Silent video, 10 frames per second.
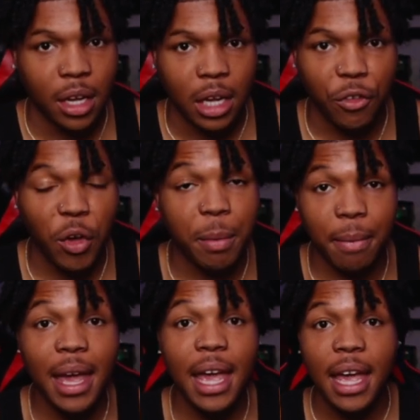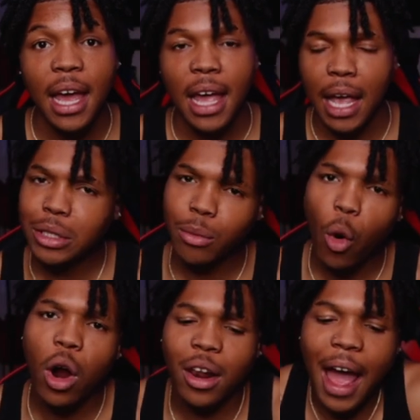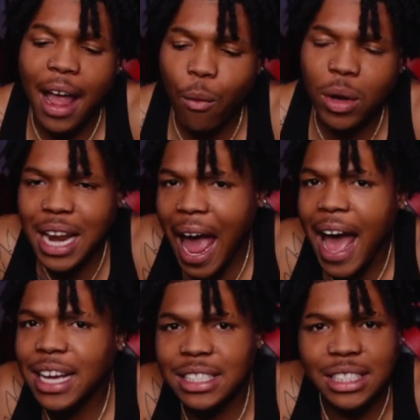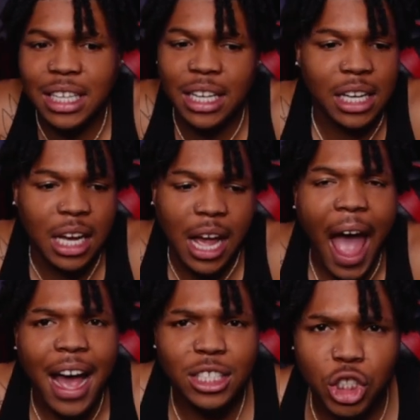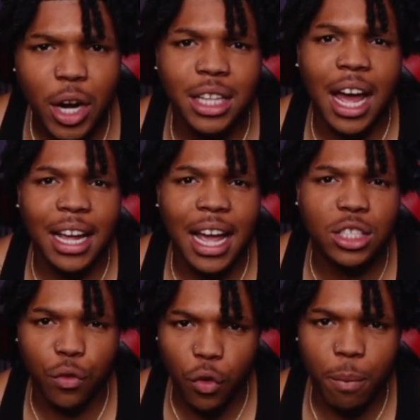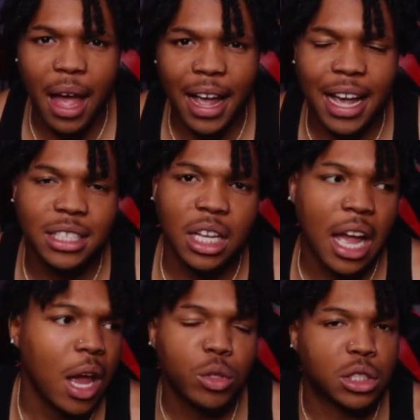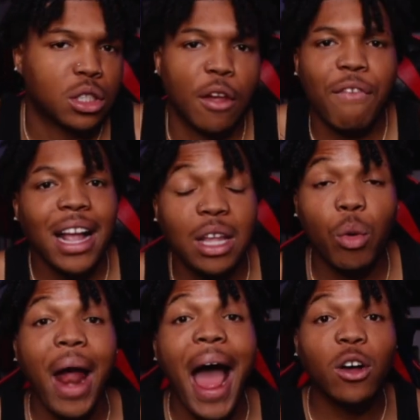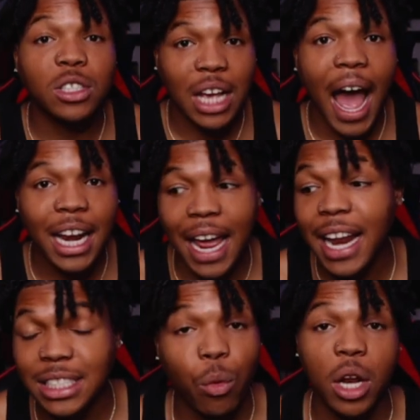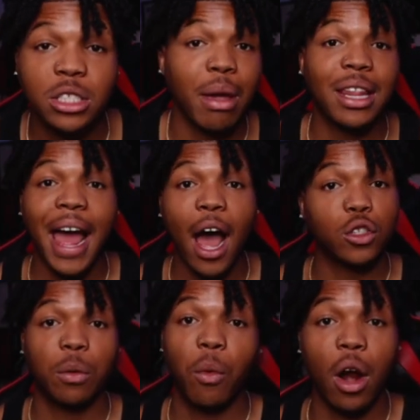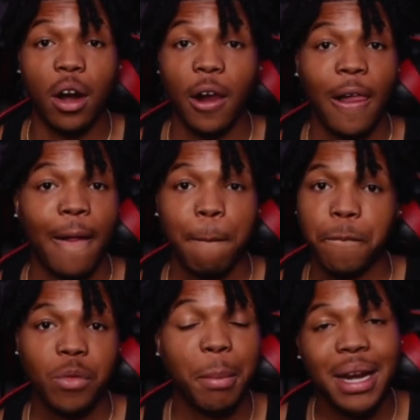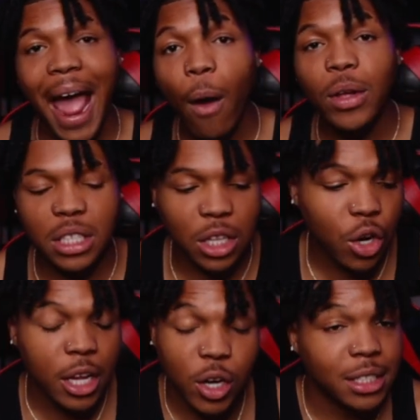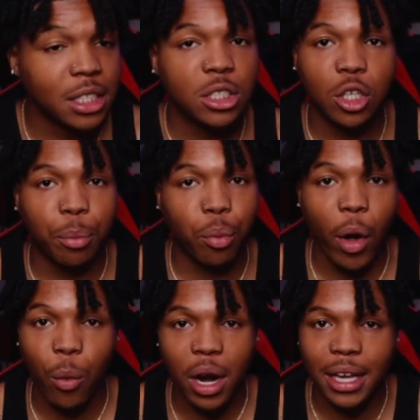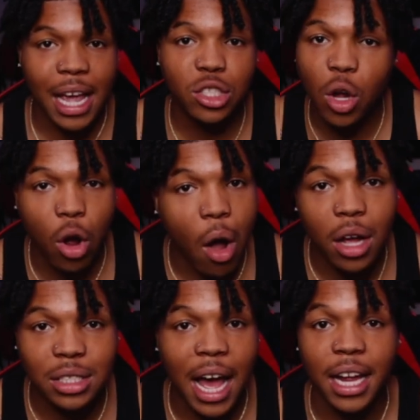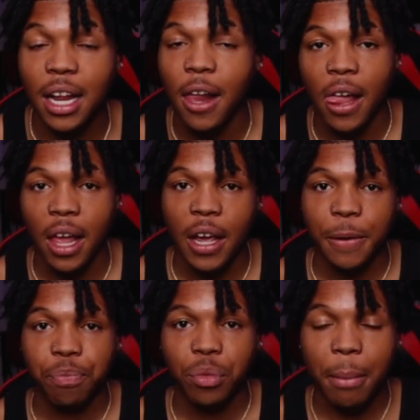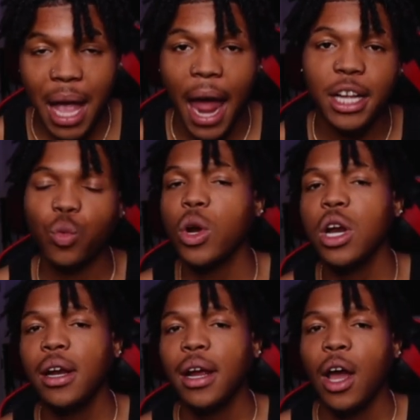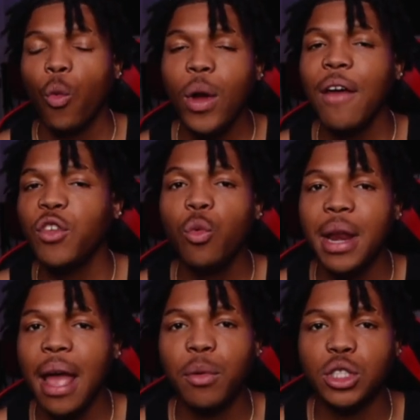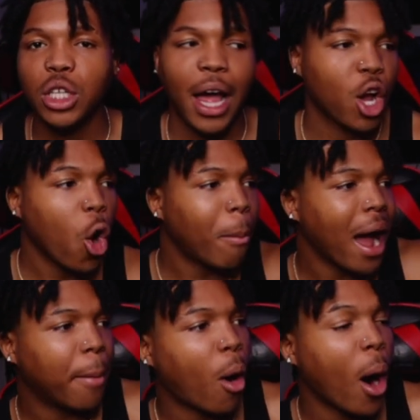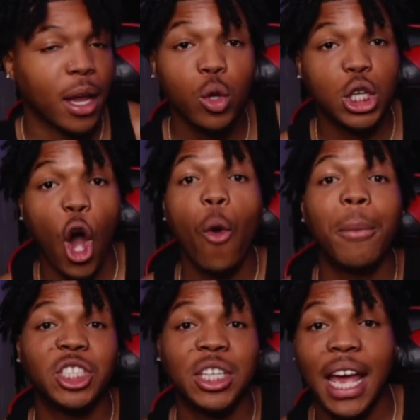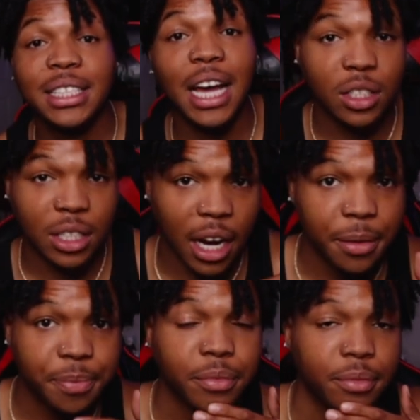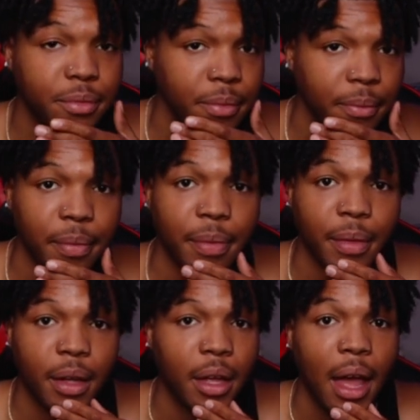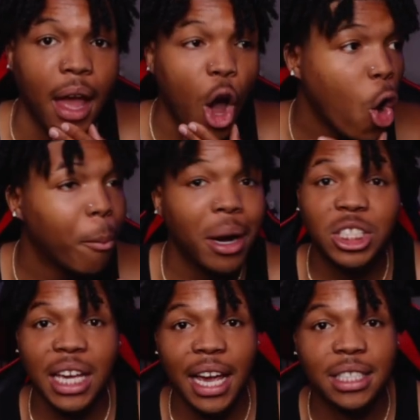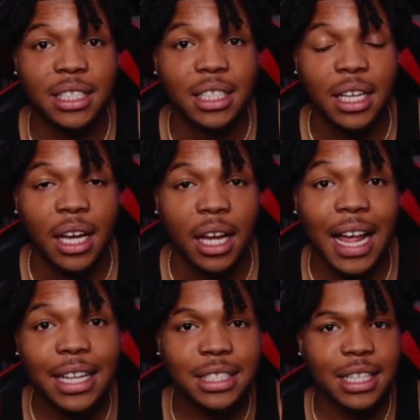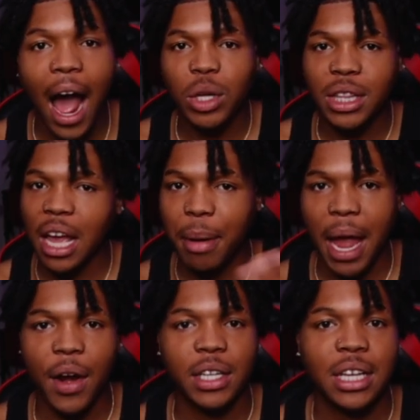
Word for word: You feel me? Me, it was more like it wasn't as as strict, I guess. You feel me? I guess it was the fact that we were outside. They just didn't want us to be in the house no more. yeah, but now it's literally transitioned to the point where kids don't go outside. Be honest, where when have you been able to like go by a park and you see a whole bunch of kids out there? Whole bunch of kids. That's not with their parents.